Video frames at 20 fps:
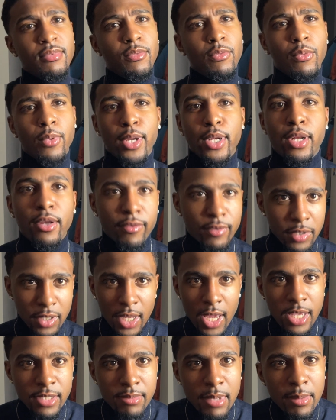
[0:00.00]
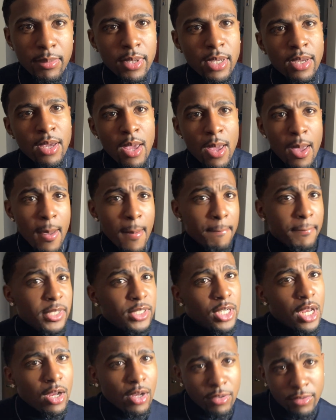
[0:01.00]
whatever the case may be, but
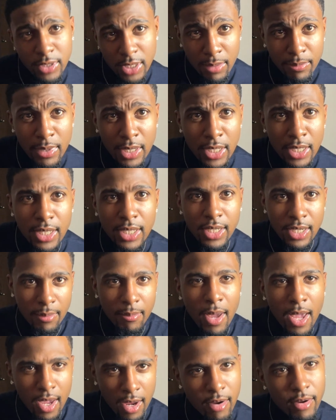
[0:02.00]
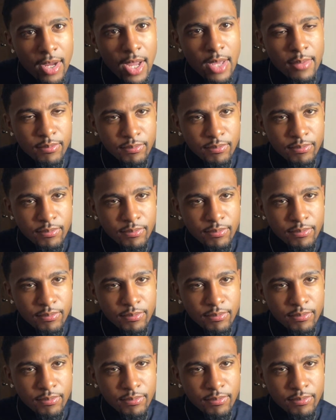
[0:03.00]
y'all gonna see me get my haircut.